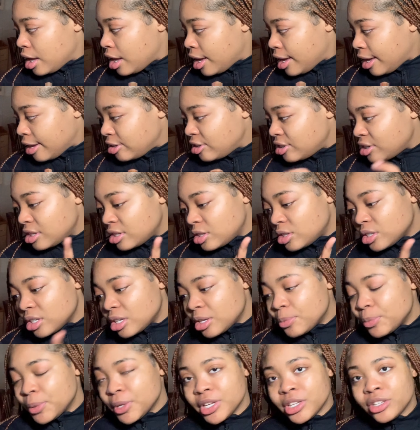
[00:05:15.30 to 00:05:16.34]
I should have took
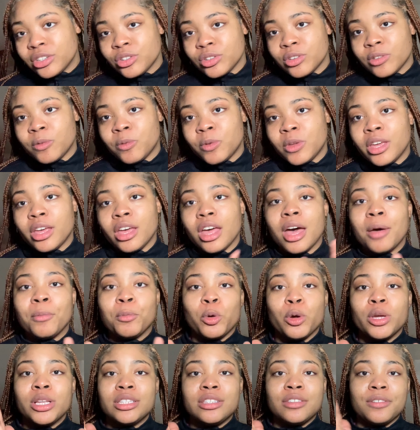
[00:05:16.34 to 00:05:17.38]
a picture of it. I'm
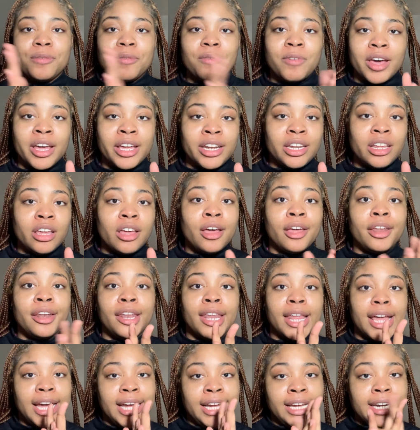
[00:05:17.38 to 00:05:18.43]
going to find it
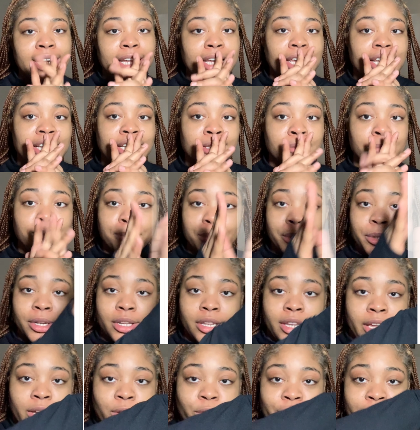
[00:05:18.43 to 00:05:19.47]
online and put it
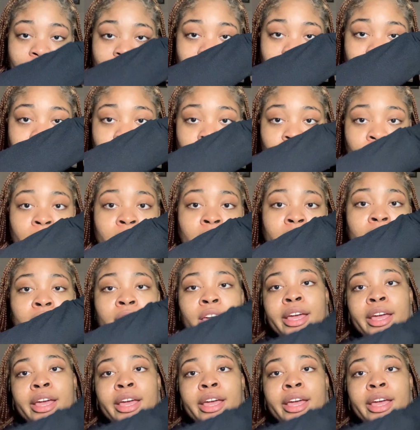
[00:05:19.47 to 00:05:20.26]
like right here.